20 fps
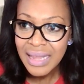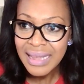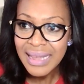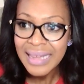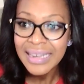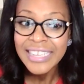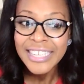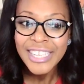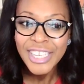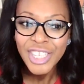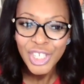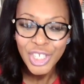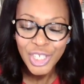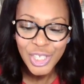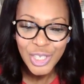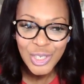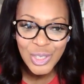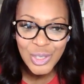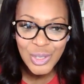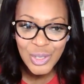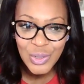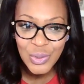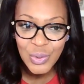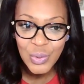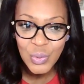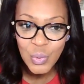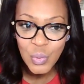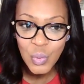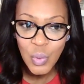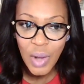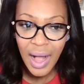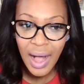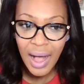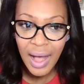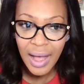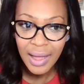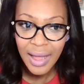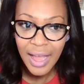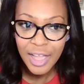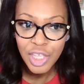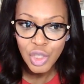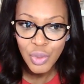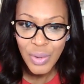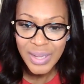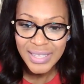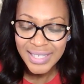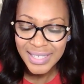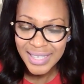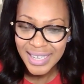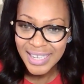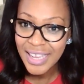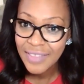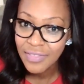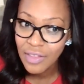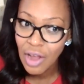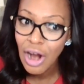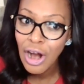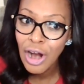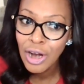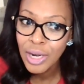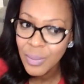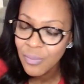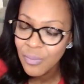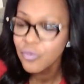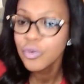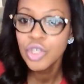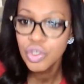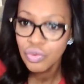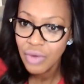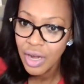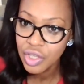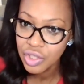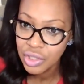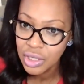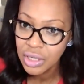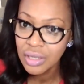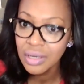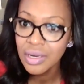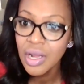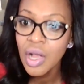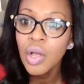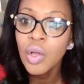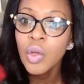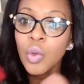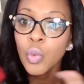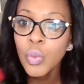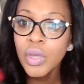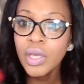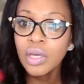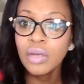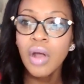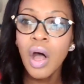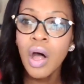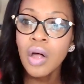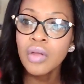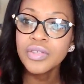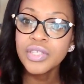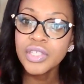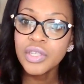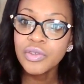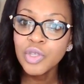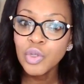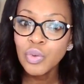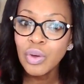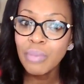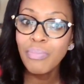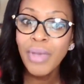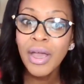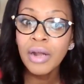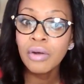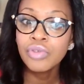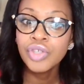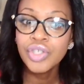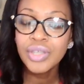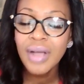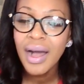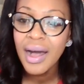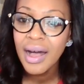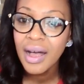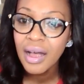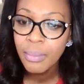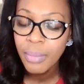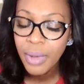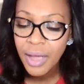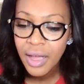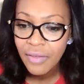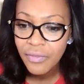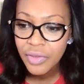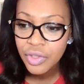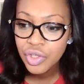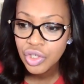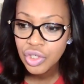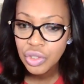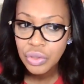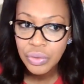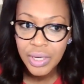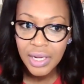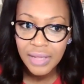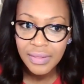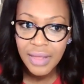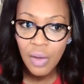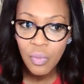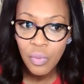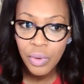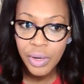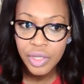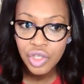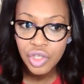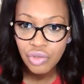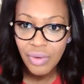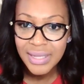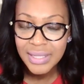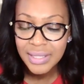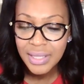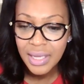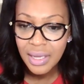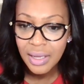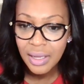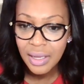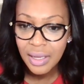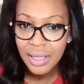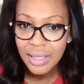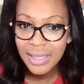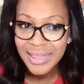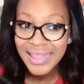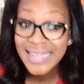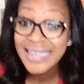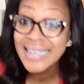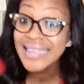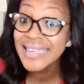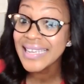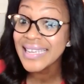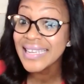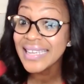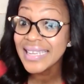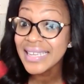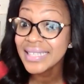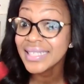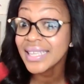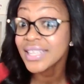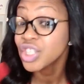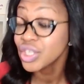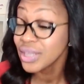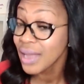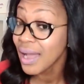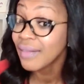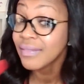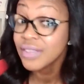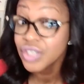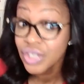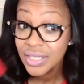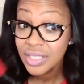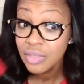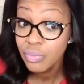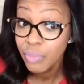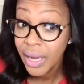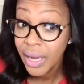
in addition to addressing again the hard infrastructure, we can also do a better job of ensuring that we're addressing the needs and challenges and